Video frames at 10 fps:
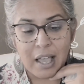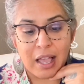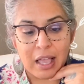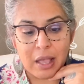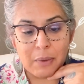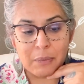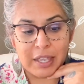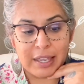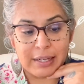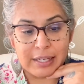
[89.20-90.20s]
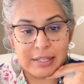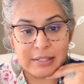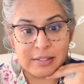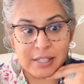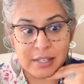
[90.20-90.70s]
And he
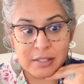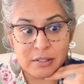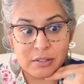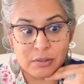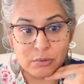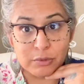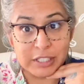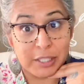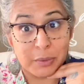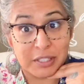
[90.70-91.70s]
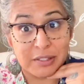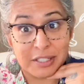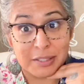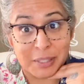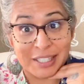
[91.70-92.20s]
says really what's on
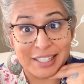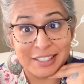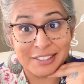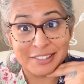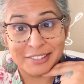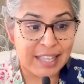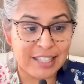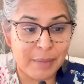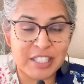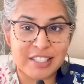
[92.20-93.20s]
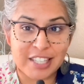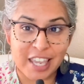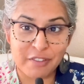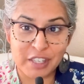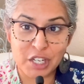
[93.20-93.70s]
his mind. His name is
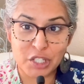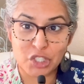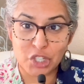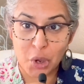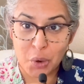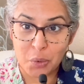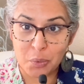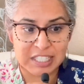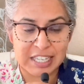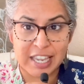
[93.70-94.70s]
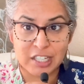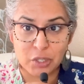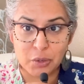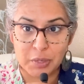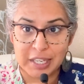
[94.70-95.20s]
David Choe,
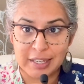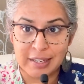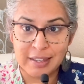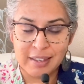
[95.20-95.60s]
C-H-O-E.